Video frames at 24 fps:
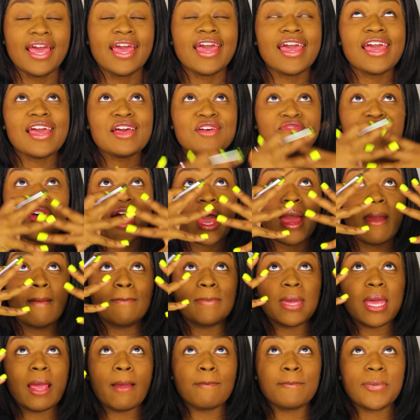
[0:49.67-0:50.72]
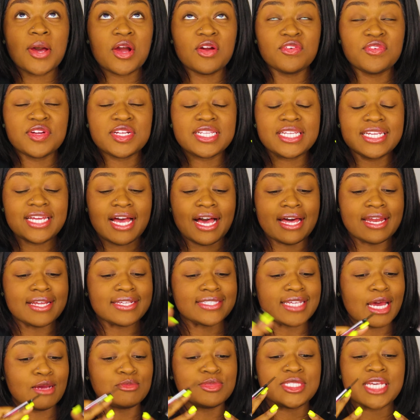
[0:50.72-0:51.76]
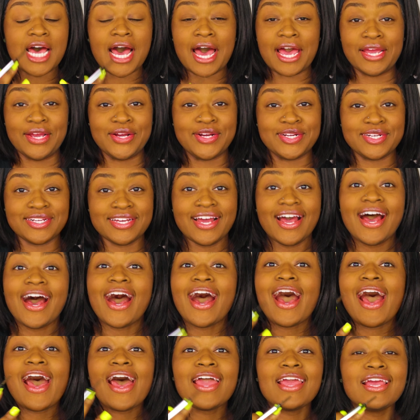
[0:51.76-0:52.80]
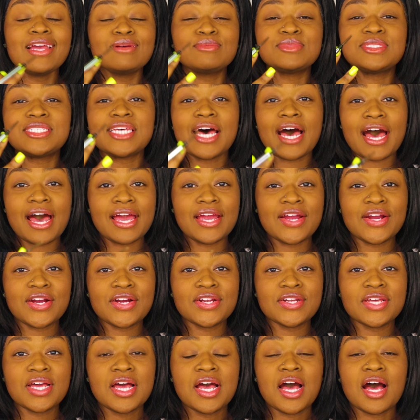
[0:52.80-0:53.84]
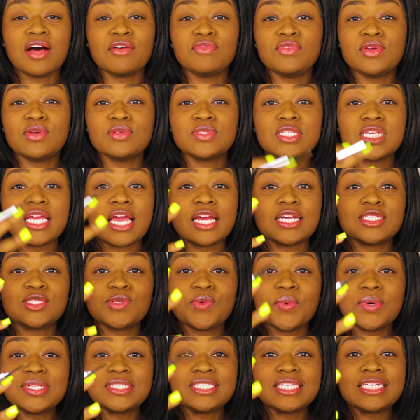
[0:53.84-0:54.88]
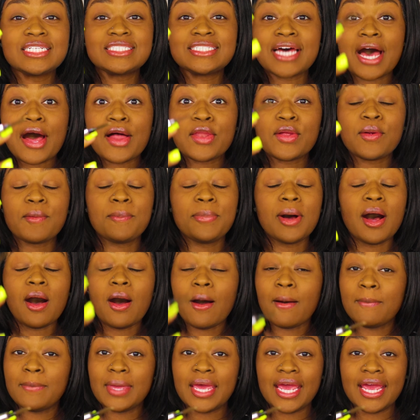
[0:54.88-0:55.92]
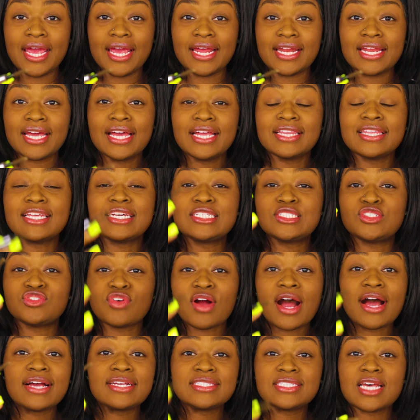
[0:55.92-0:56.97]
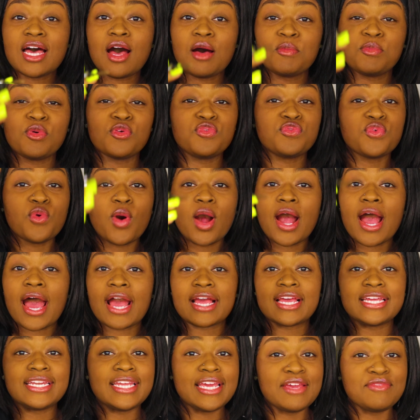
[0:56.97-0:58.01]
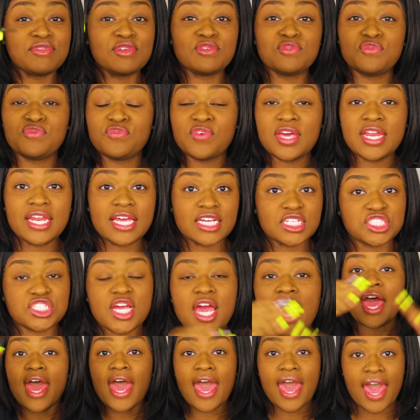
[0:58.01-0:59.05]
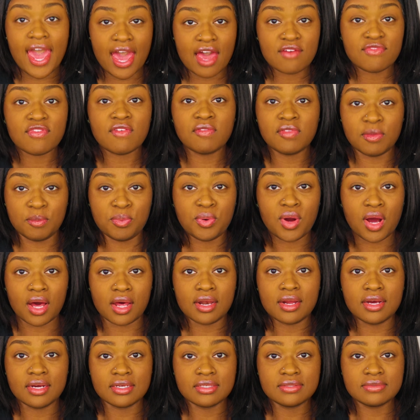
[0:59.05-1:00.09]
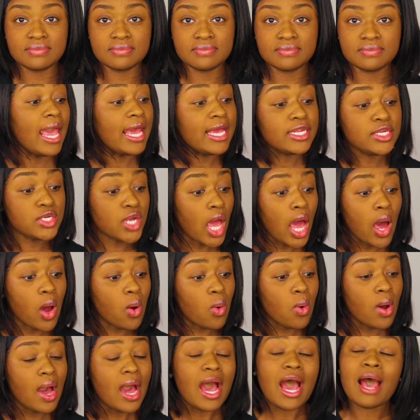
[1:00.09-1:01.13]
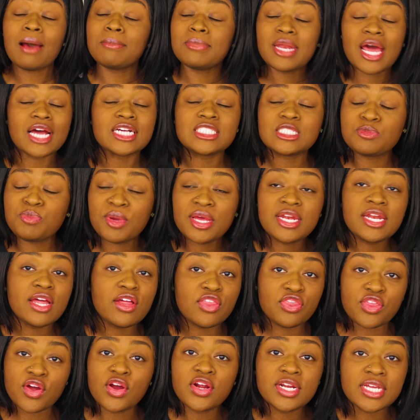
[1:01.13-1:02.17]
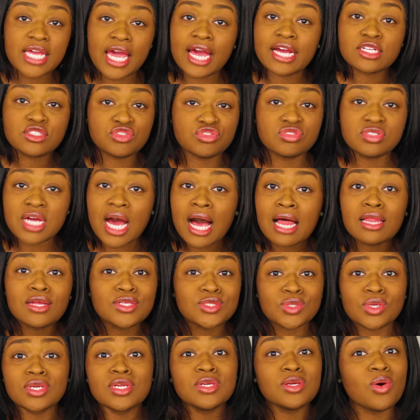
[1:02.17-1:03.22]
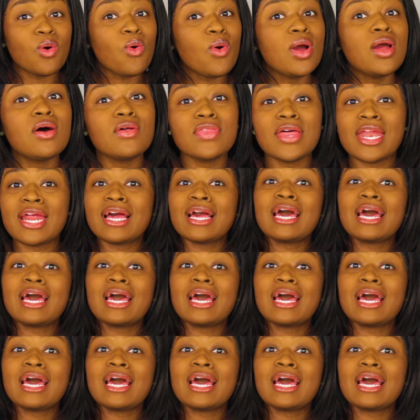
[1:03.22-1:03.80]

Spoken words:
If I'm being perfectly honest, I'm tired. I am tired of using a $20 pomade that dries up before I can even finish half of the product. And no, I'm not spending $30 extra on an oil that I